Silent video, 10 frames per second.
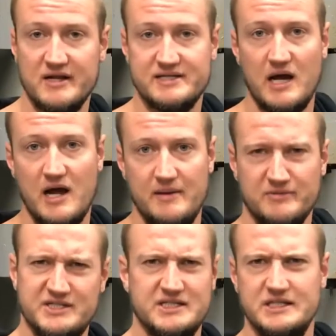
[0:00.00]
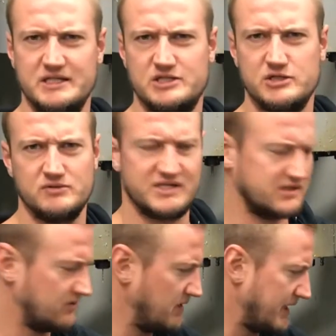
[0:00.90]
at a time, sixty-two,
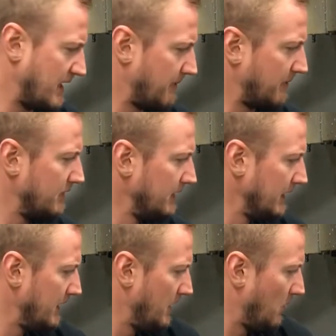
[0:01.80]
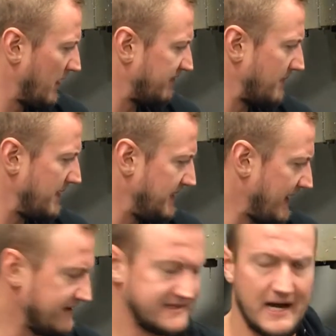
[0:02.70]
sixty-three, I can't remember, whatever it may
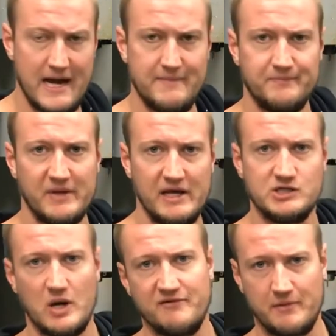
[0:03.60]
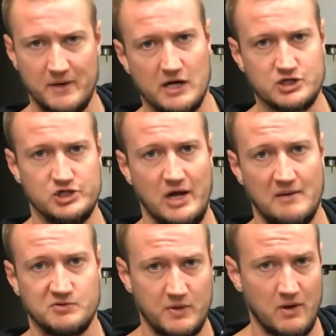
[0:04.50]
be at a time, is great for production jobs.